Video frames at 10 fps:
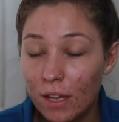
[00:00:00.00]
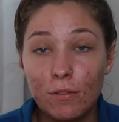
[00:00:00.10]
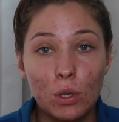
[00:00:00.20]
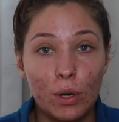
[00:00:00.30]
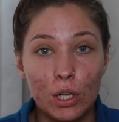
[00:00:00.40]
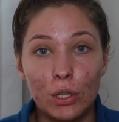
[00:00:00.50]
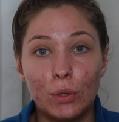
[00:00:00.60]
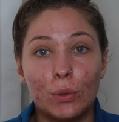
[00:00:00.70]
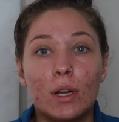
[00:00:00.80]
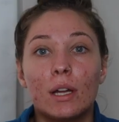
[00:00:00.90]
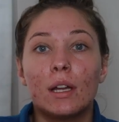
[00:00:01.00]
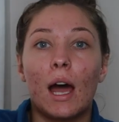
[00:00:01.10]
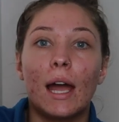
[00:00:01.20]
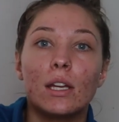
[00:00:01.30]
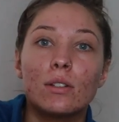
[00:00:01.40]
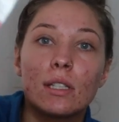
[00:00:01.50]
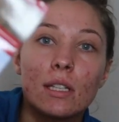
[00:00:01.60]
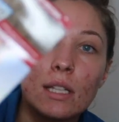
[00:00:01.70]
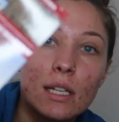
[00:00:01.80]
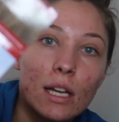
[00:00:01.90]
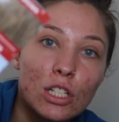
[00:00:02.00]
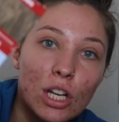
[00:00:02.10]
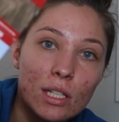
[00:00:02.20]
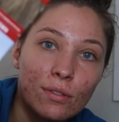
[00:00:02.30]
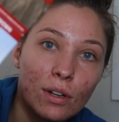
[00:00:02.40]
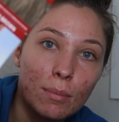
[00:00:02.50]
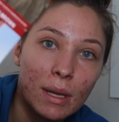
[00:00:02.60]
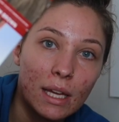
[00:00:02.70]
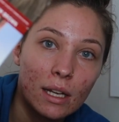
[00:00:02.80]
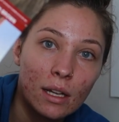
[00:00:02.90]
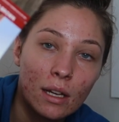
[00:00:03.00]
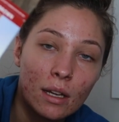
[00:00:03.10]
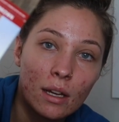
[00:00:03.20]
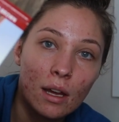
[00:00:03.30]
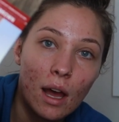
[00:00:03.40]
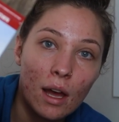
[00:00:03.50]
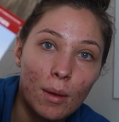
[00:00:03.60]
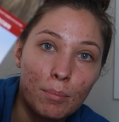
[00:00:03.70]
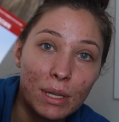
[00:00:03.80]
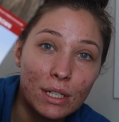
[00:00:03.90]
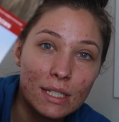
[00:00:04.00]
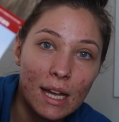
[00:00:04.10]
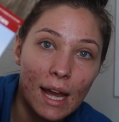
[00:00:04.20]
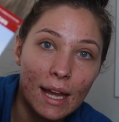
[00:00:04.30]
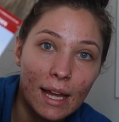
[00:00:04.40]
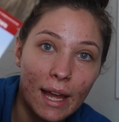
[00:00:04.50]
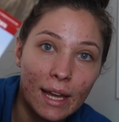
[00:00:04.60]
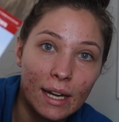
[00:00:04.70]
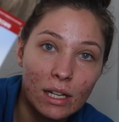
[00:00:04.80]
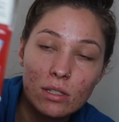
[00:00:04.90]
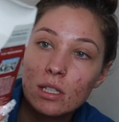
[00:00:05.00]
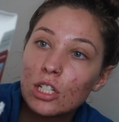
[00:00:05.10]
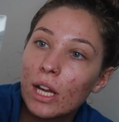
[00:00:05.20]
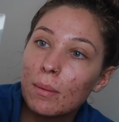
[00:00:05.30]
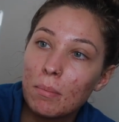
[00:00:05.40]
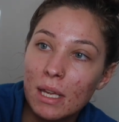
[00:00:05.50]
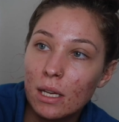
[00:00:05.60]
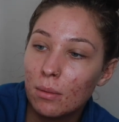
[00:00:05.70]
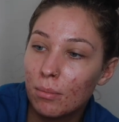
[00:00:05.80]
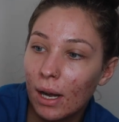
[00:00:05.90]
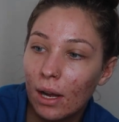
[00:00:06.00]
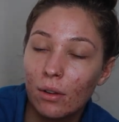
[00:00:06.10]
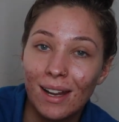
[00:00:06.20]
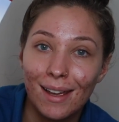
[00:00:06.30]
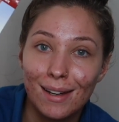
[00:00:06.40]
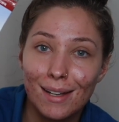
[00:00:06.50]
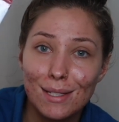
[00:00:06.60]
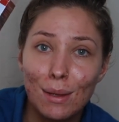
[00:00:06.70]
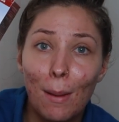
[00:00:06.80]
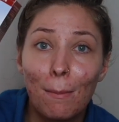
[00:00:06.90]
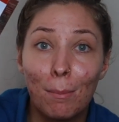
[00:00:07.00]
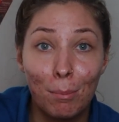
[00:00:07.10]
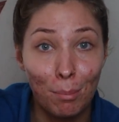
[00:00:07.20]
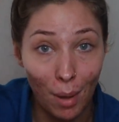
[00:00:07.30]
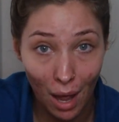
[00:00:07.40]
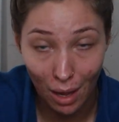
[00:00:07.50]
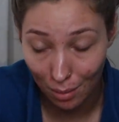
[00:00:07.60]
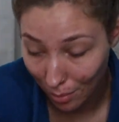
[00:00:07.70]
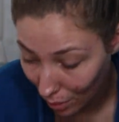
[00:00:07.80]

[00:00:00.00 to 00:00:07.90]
if you are new, I use the Just For Men um, beard dye and I use the shade medium brown and it is bomb,